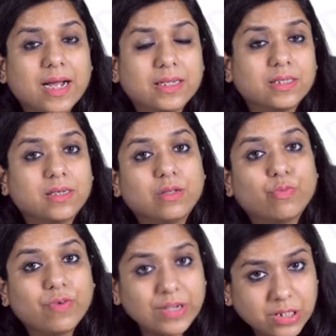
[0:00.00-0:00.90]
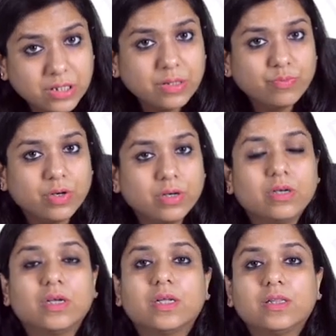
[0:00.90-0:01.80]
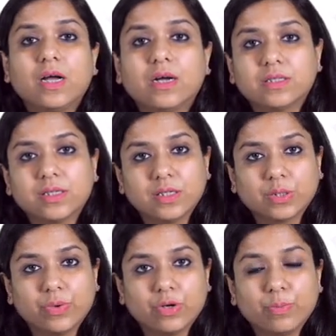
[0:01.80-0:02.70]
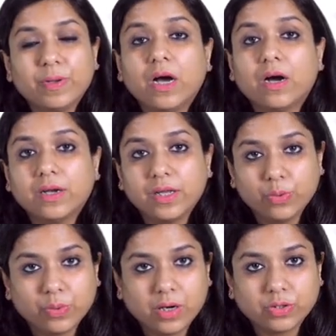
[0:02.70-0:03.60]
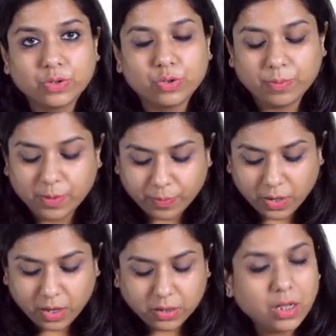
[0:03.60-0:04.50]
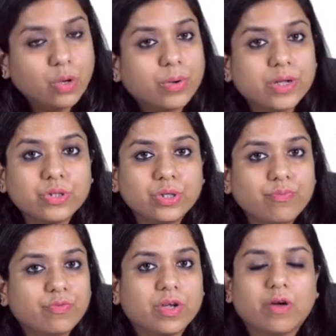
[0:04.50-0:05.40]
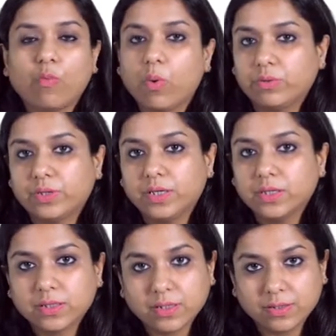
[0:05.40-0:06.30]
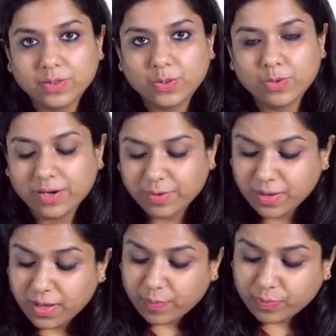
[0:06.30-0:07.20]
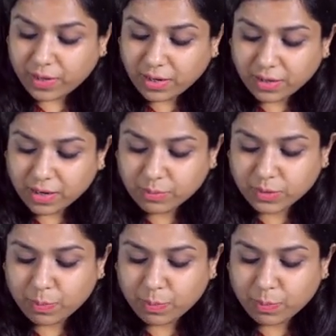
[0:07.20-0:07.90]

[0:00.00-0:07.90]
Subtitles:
cancer in the Western world, the answer is going to be adenocarcinoma. The location we have already discussed, right? Then comes